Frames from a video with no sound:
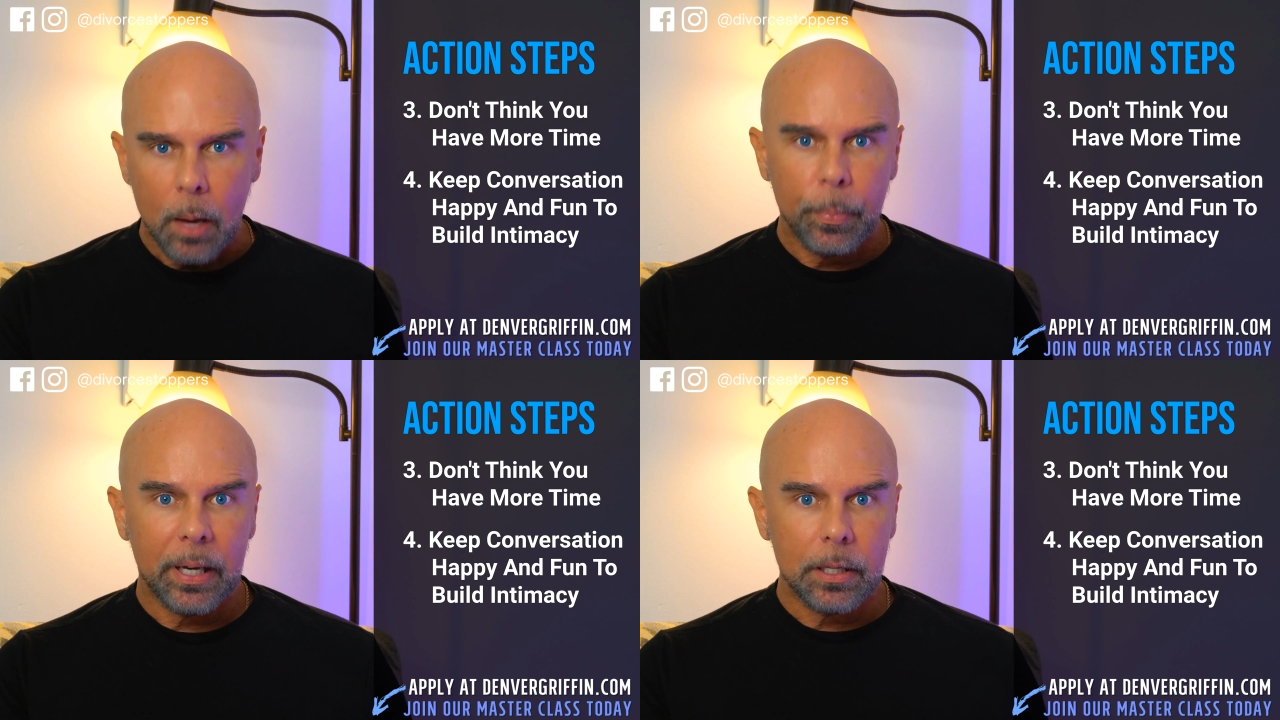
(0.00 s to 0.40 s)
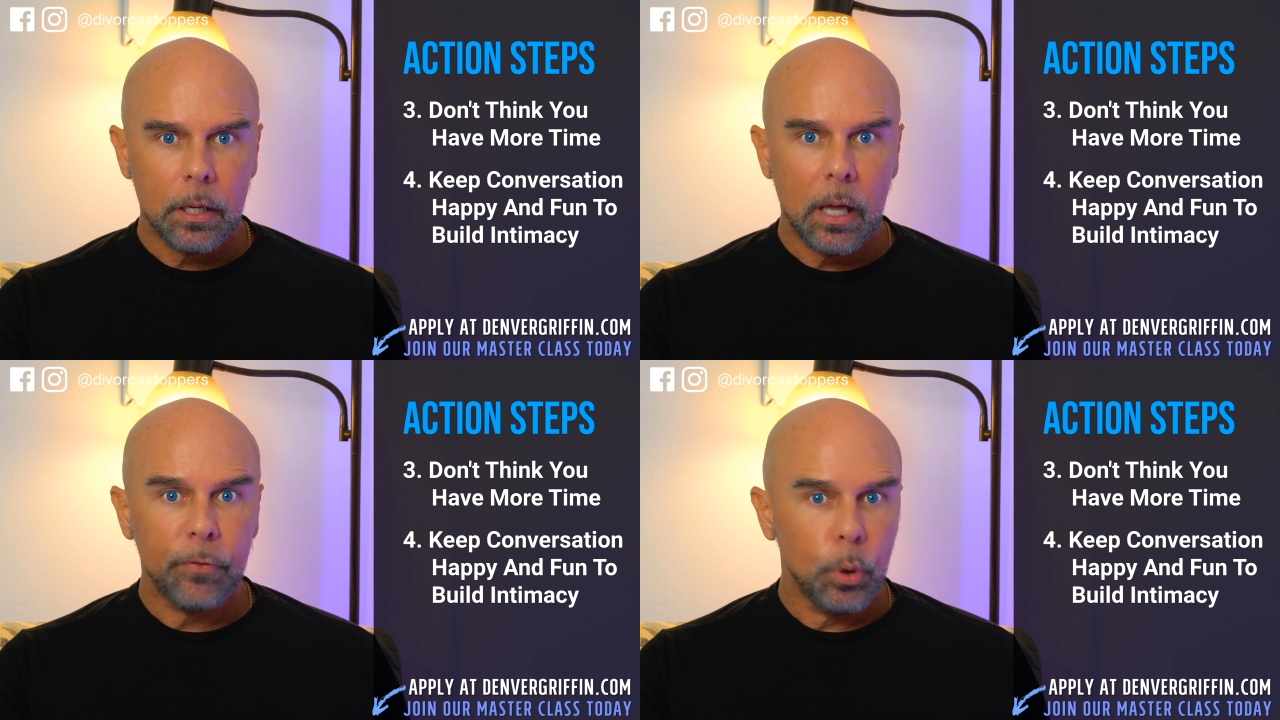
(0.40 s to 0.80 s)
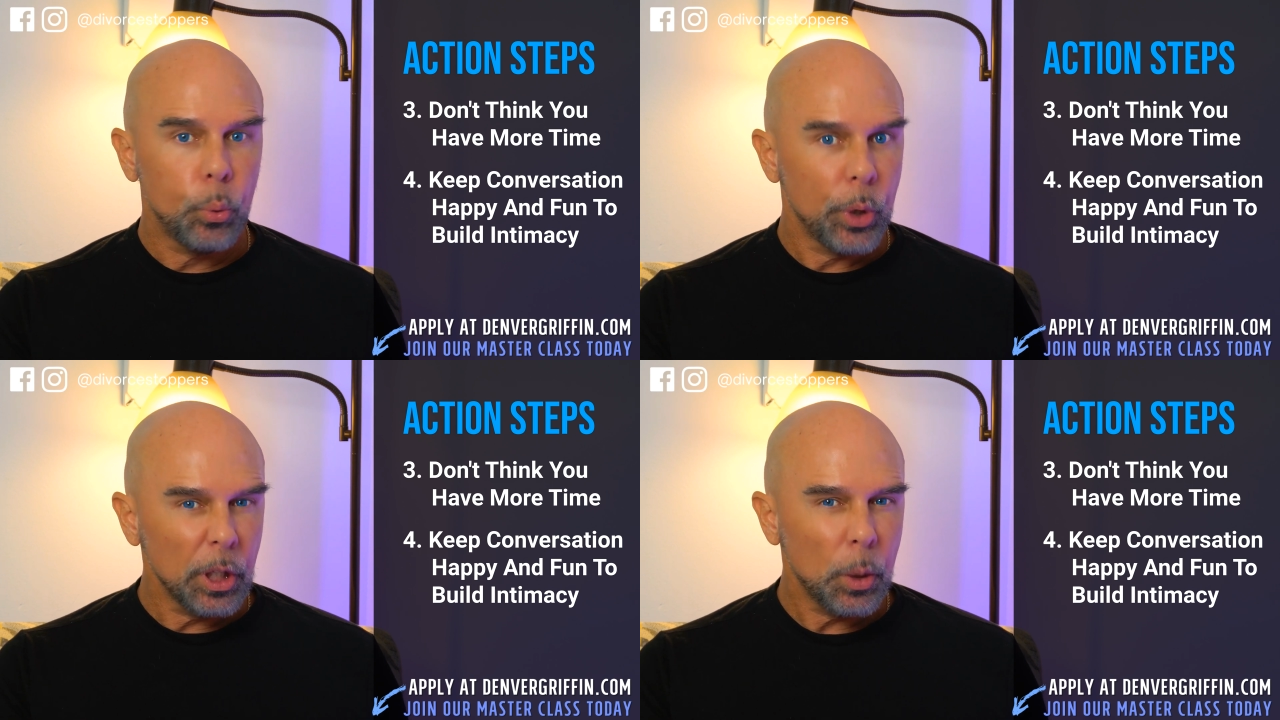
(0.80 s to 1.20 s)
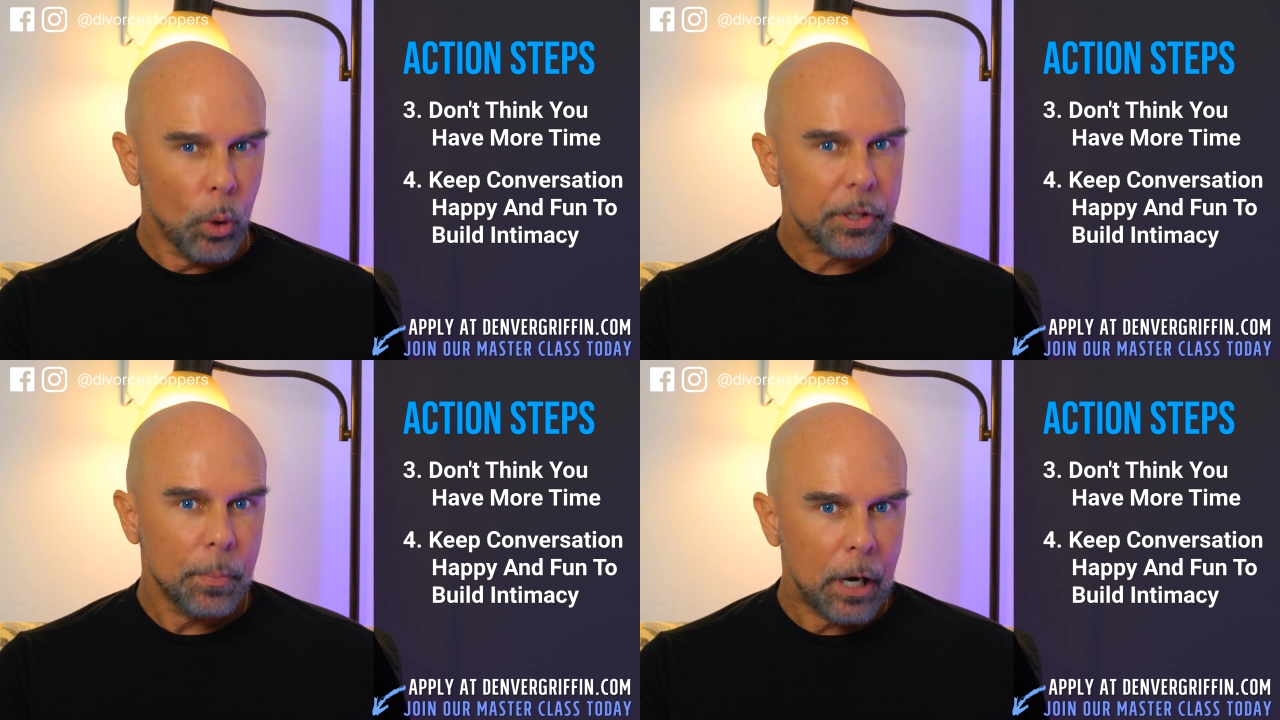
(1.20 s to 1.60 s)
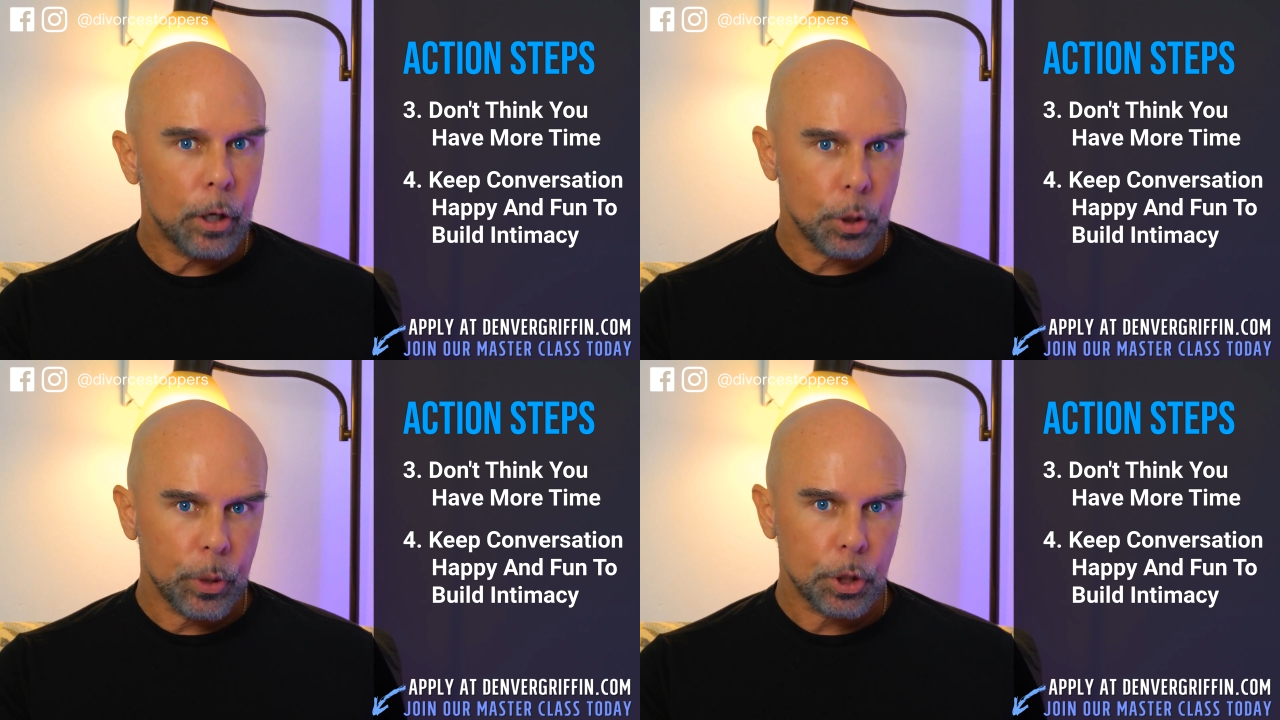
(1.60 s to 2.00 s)
but if you really want the
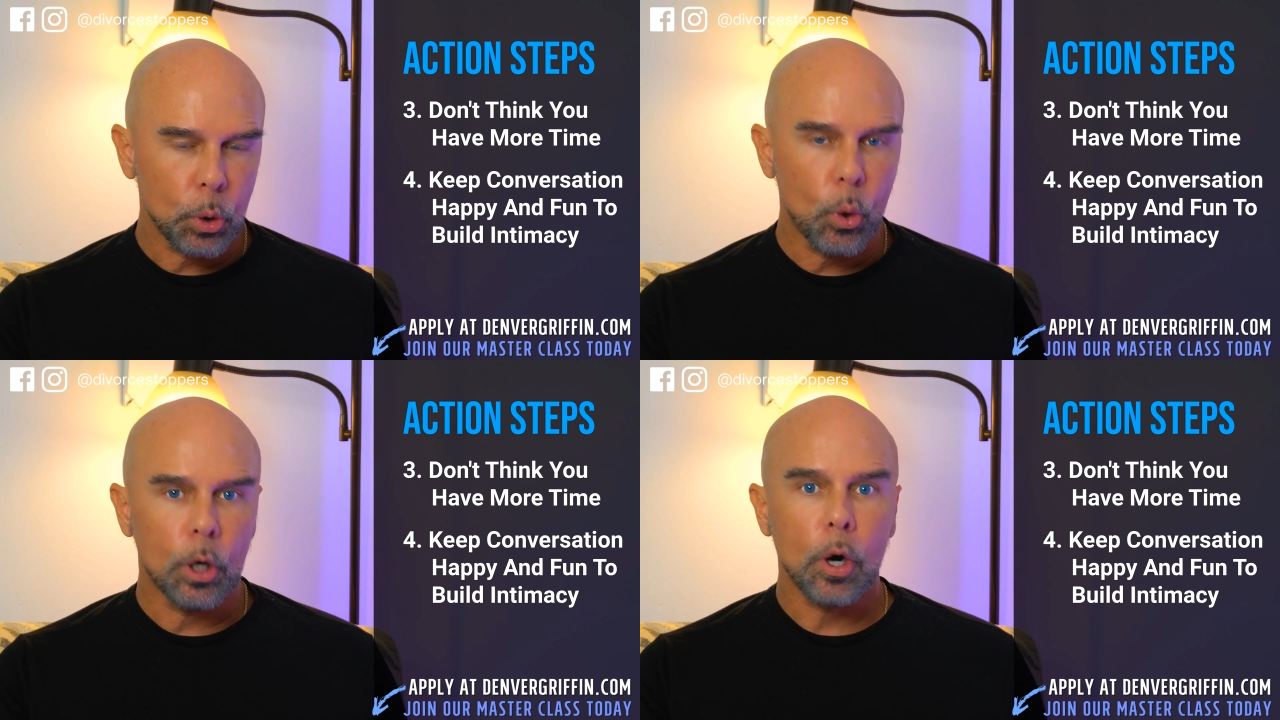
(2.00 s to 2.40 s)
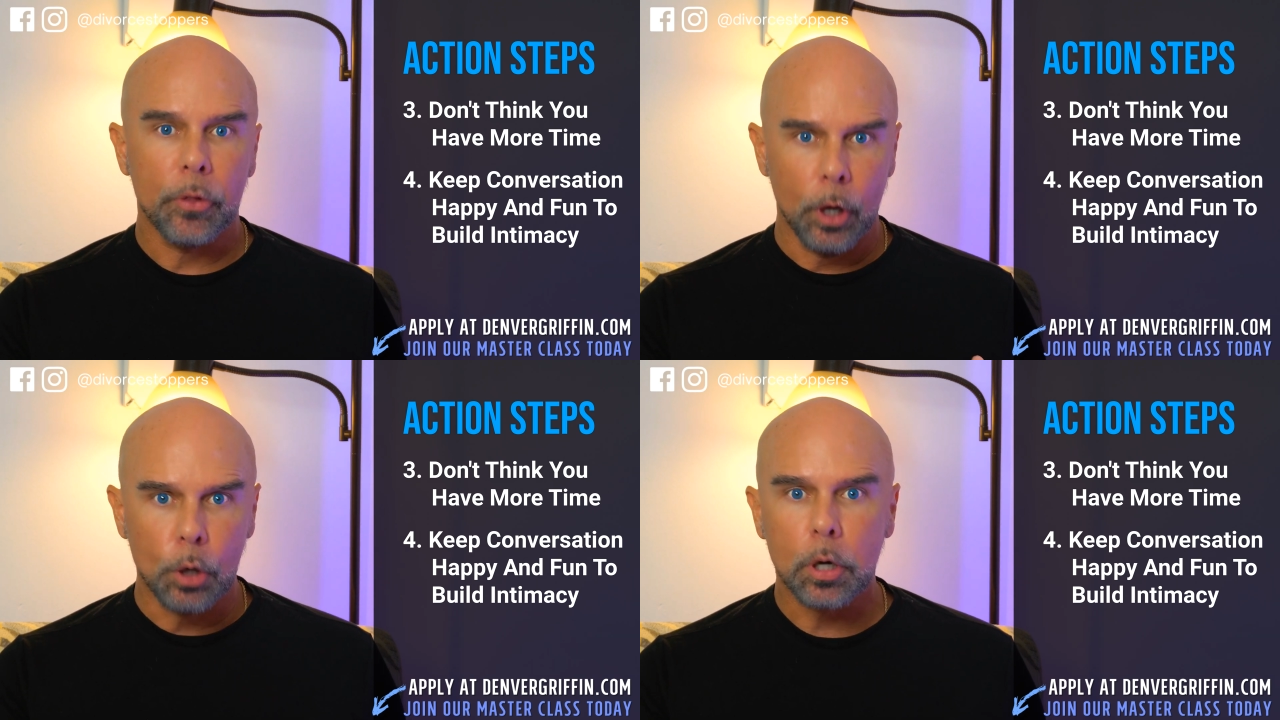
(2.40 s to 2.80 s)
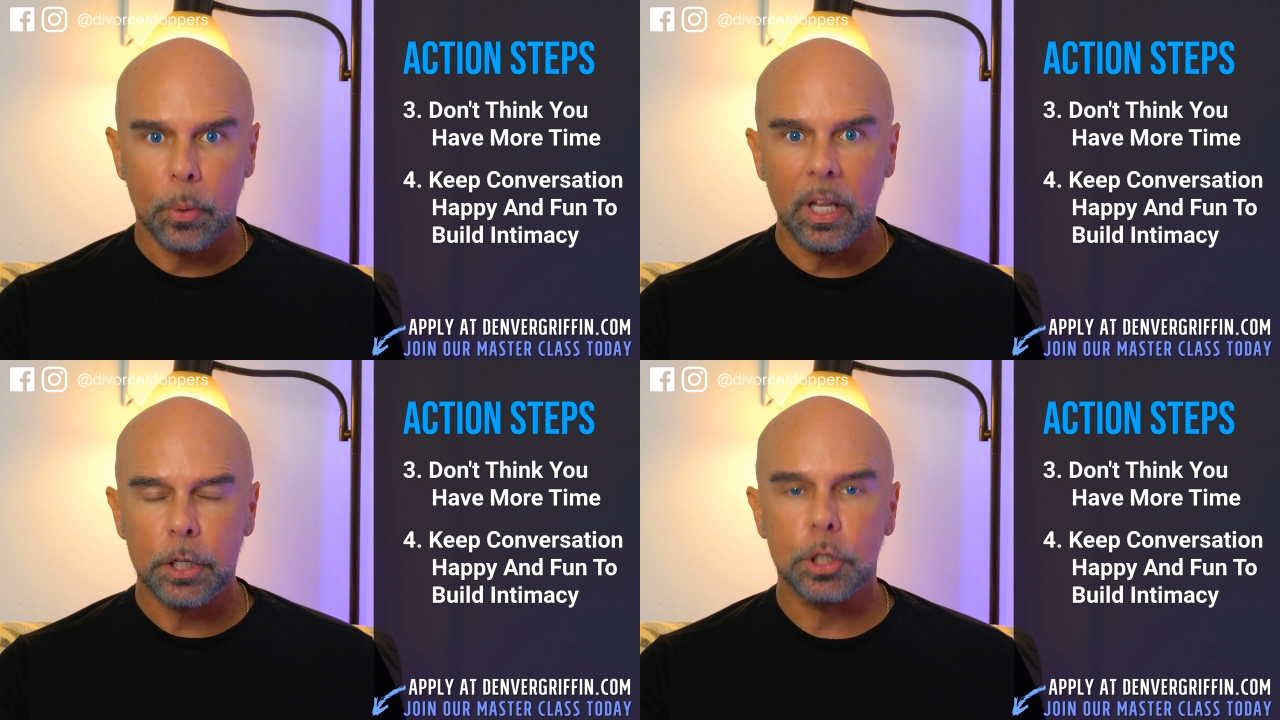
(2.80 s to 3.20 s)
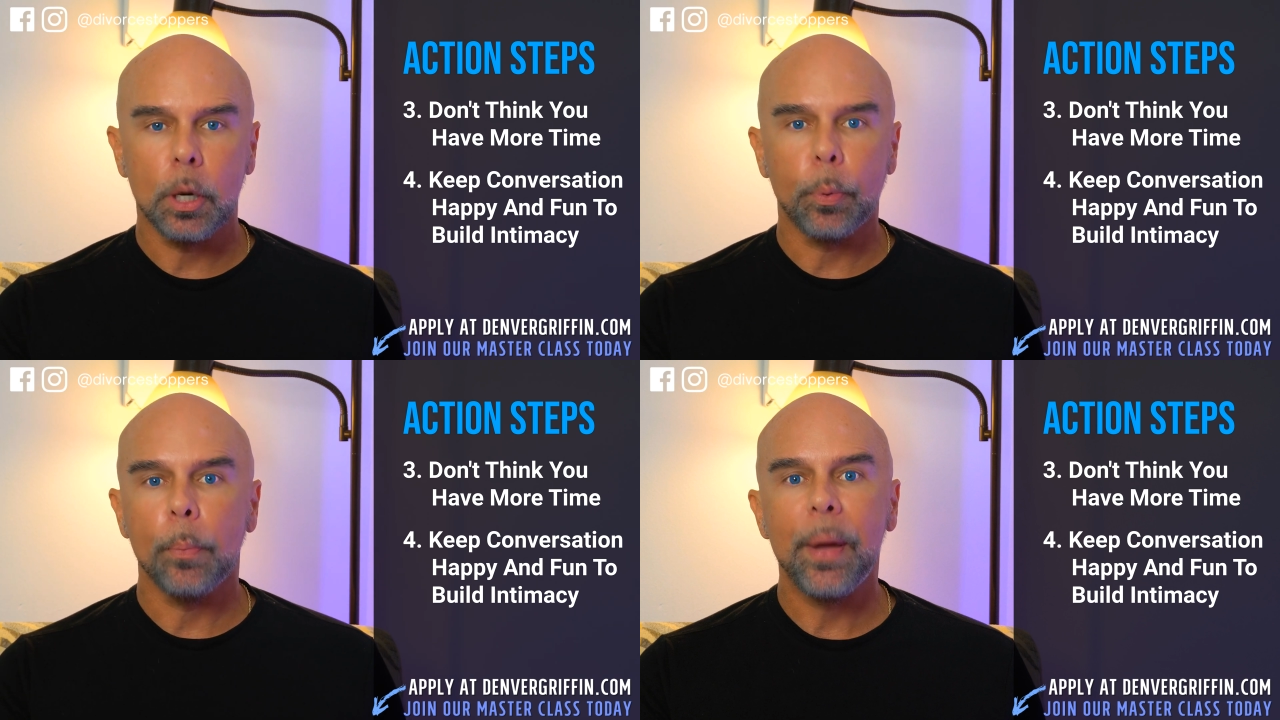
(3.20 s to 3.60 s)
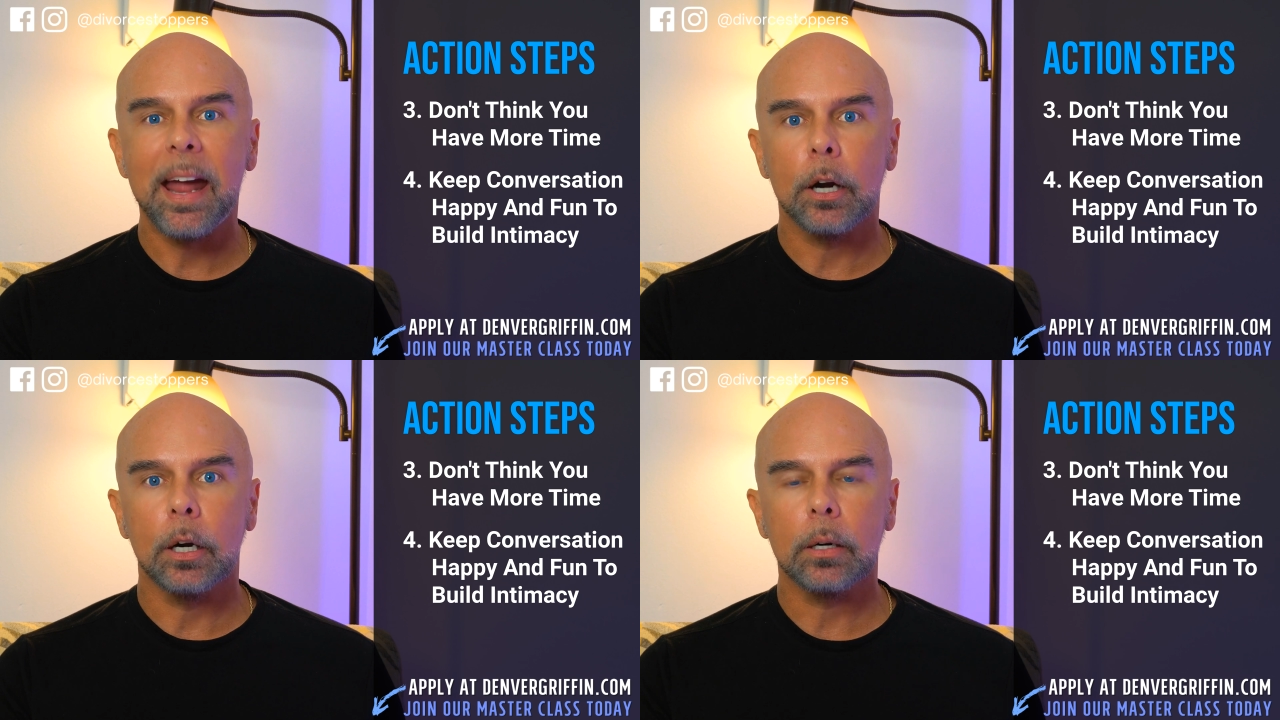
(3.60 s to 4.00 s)
marriage restored or the long-term relationship
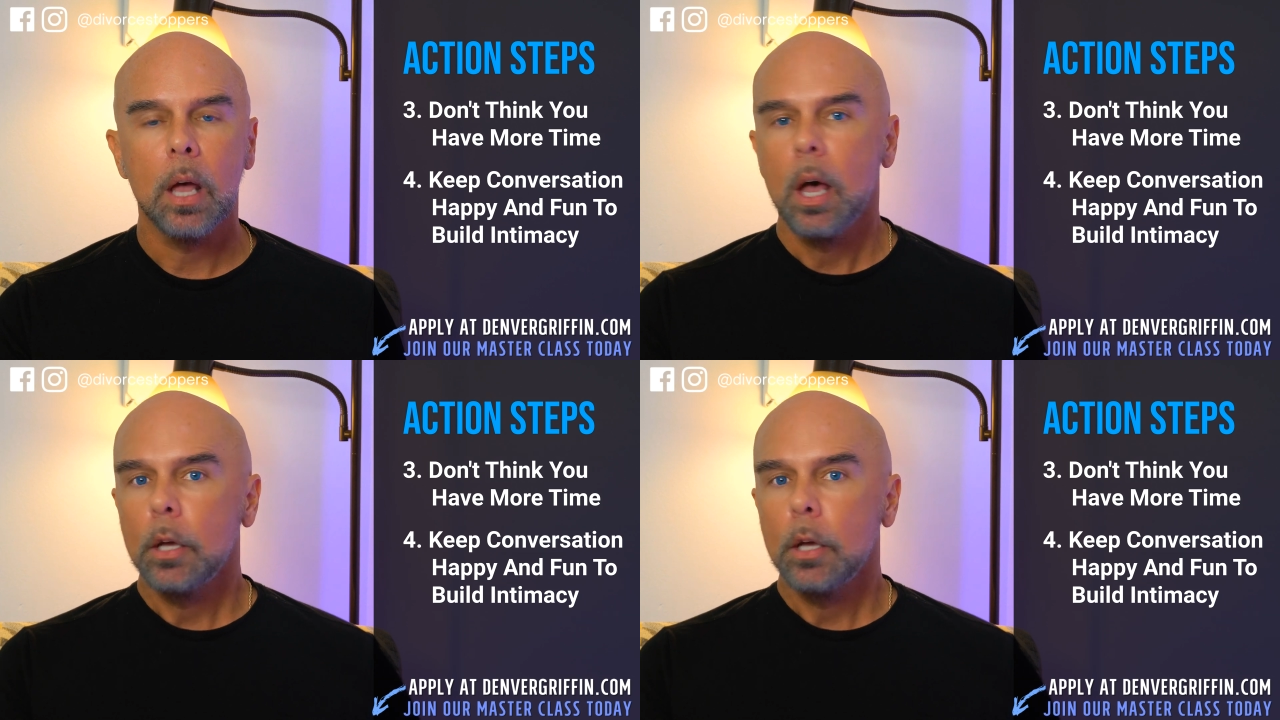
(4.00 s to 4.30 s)
repaired,